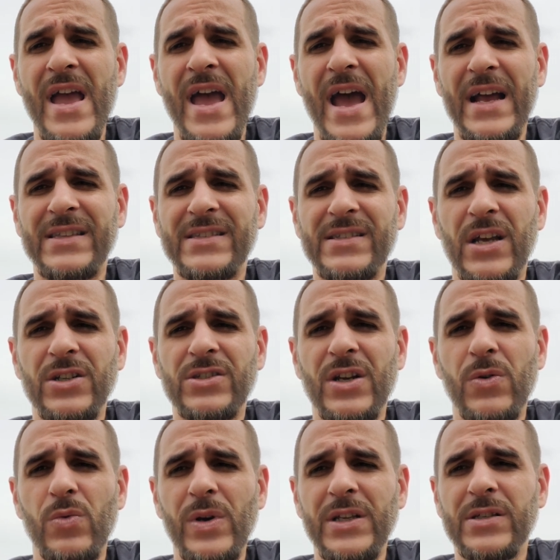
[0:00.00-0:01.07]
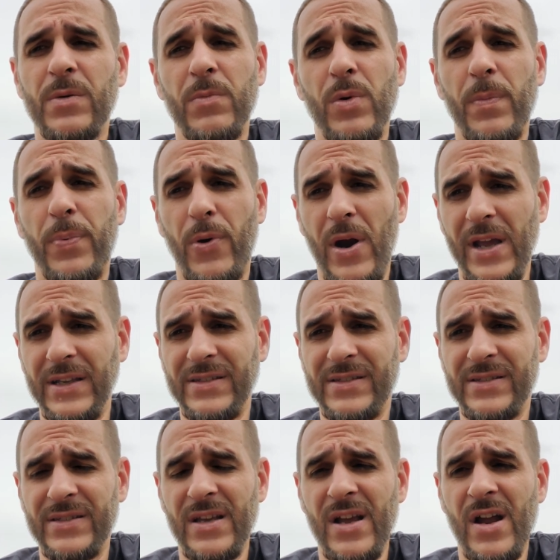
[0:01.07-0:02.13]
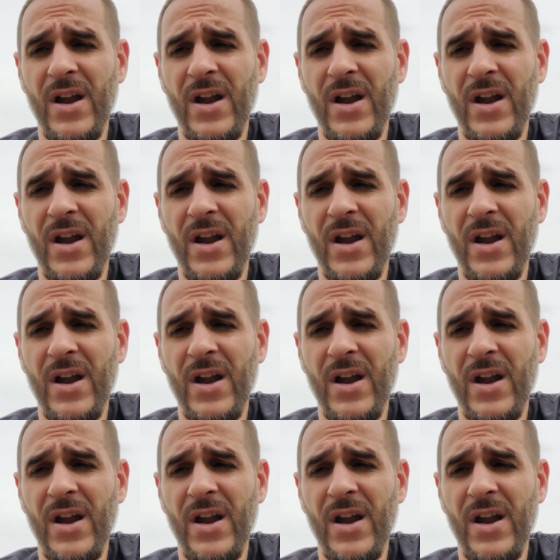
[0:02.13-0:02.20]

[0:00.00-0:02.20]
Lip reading: at such a reasonable price?